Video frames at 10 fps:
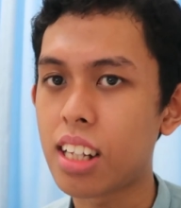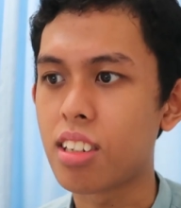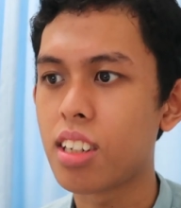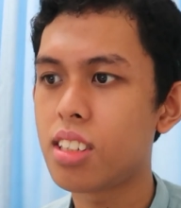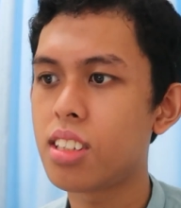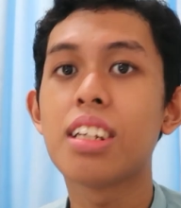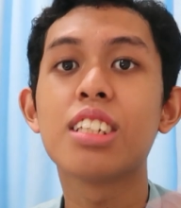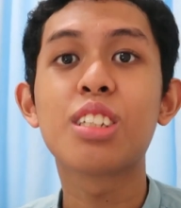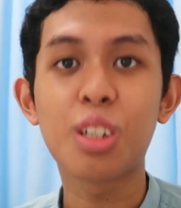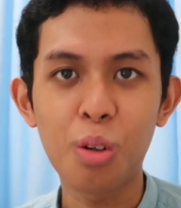sectors,
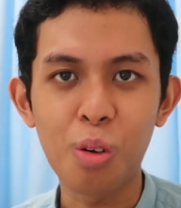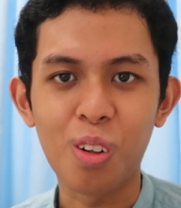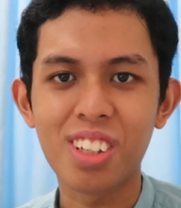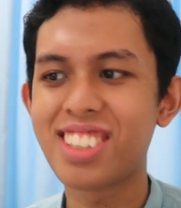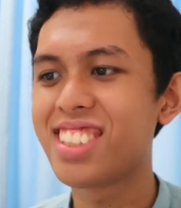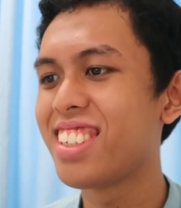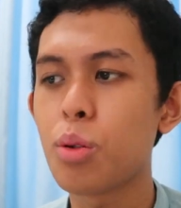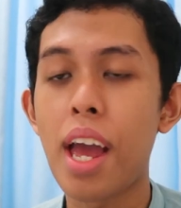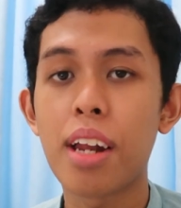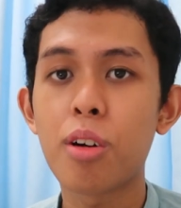schools.
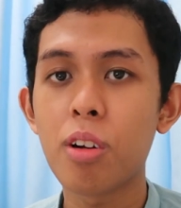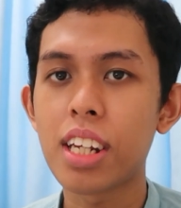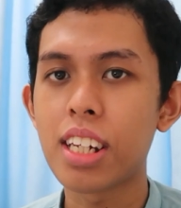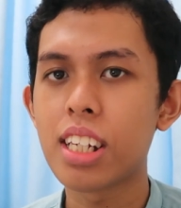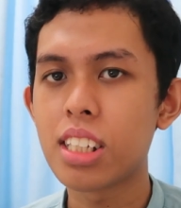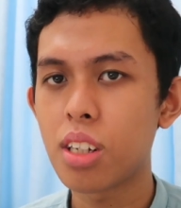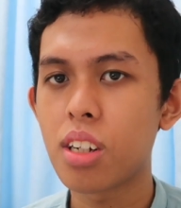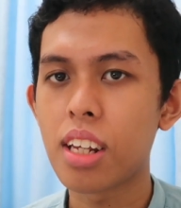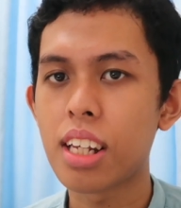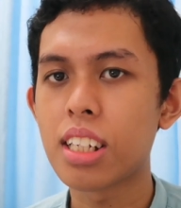To enroll in this
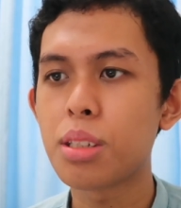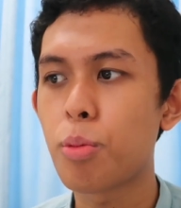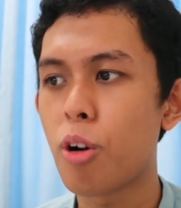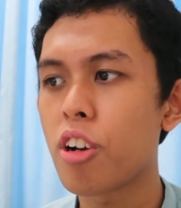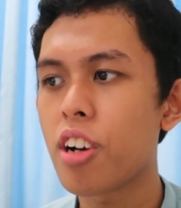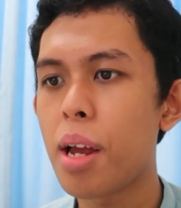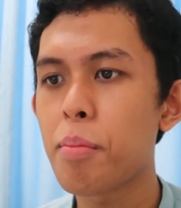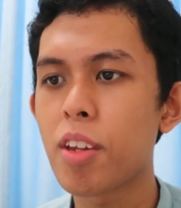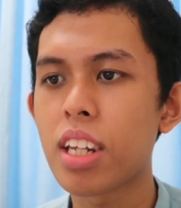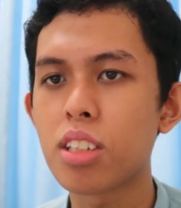
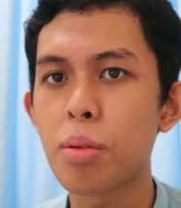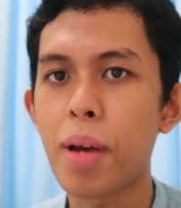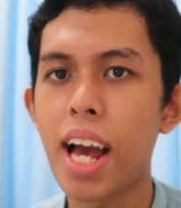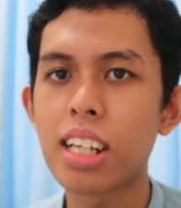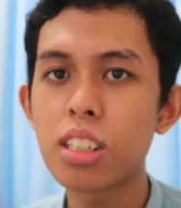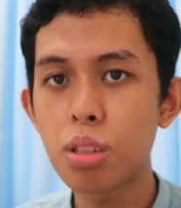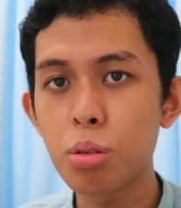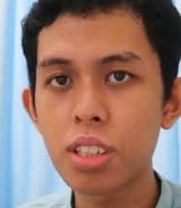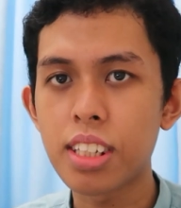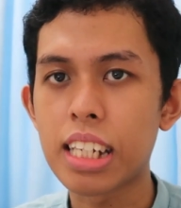program, you need to pass
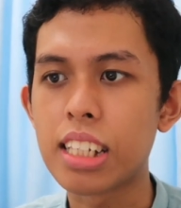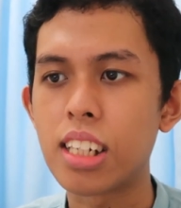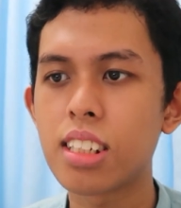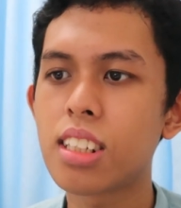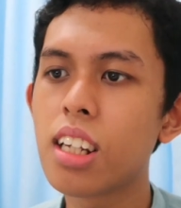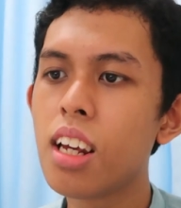2 stages: